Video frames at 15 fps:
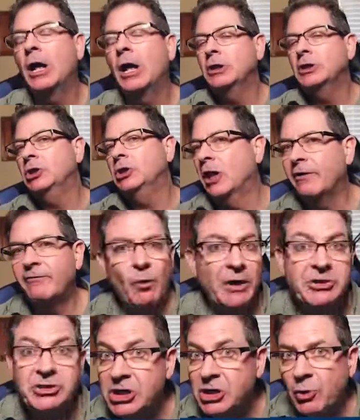love
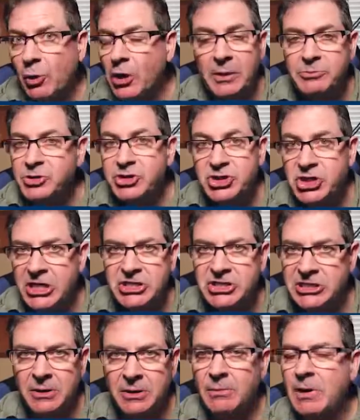watching grown-ups chase
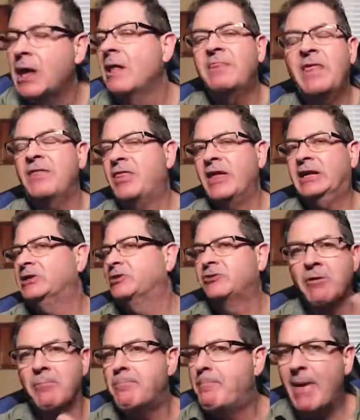them. They think it's the
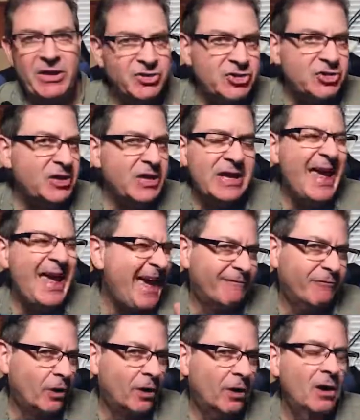best thing
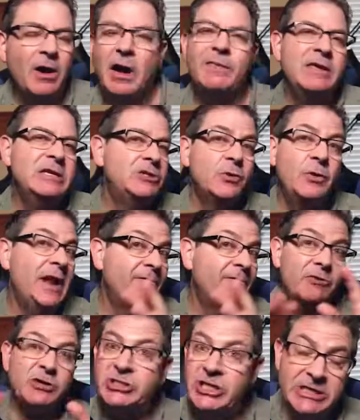ever and they do it
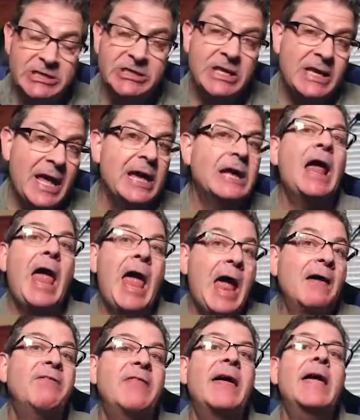every chance they get
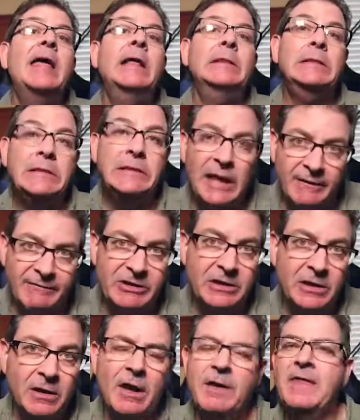and they love it
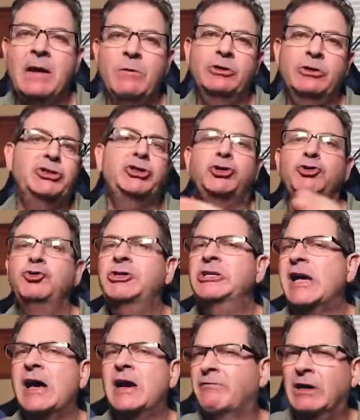and they would choose it
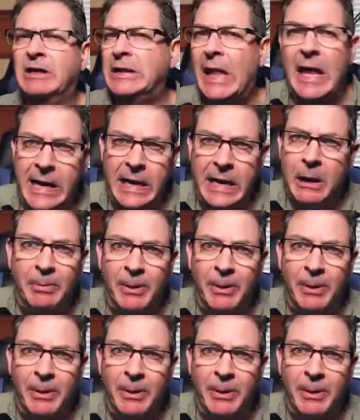out of a lineup.